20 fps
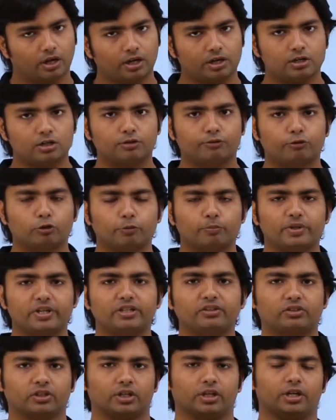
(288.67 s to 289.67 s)
Underflow
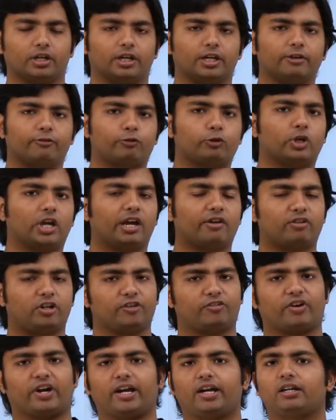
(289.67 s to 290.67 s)
means if you have
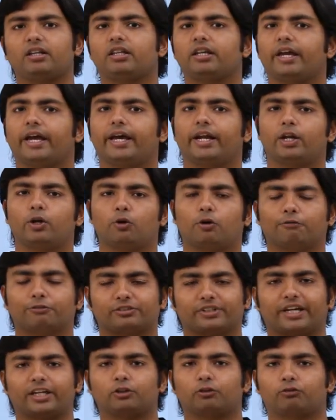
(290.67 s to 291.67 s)
defined the array of
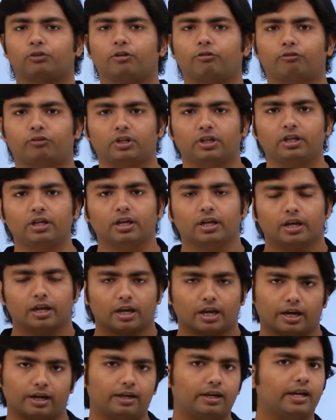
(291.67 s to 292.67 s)
size 50
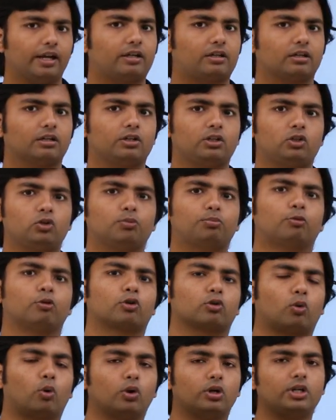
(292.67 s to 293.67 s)
and later you
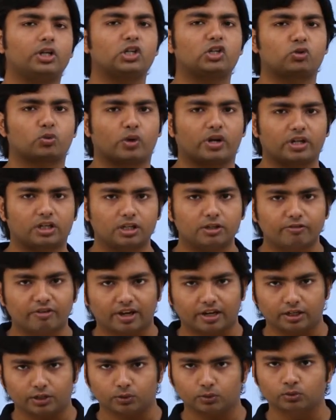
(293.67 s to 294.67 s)
put only 20
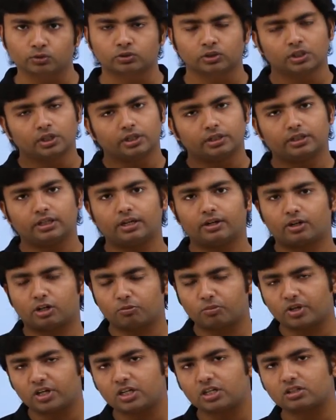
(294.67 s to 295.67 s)
values then
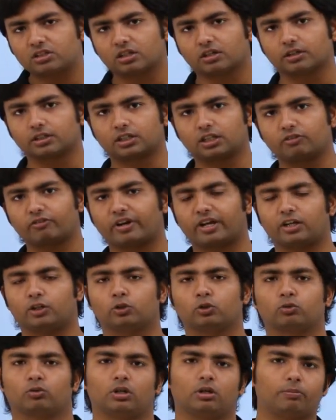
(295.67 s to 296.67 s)
remaining 30
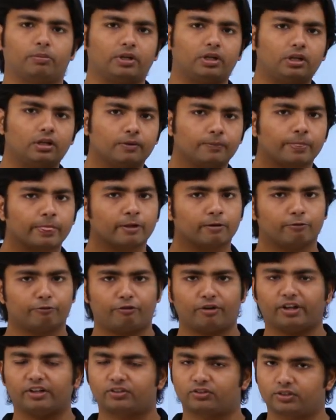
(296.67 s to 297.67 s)
values will be
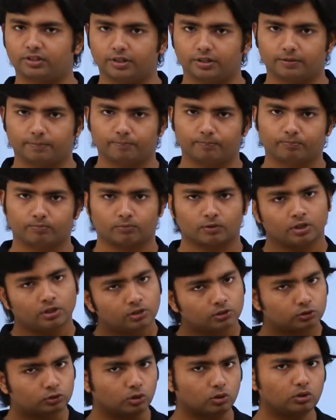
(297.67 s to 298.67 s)
wasted.
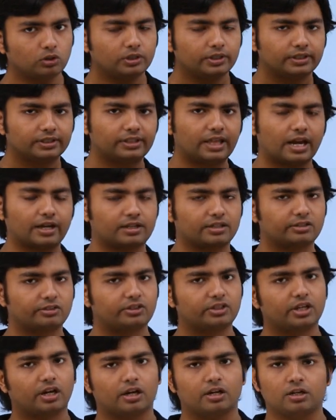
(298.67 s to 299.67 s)
So that is
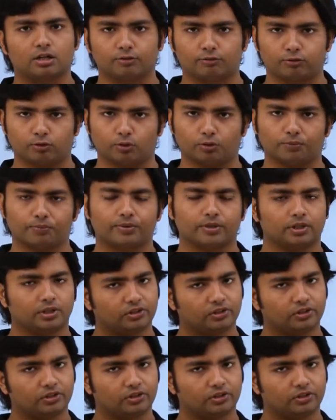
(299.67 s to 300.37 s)
the underflow.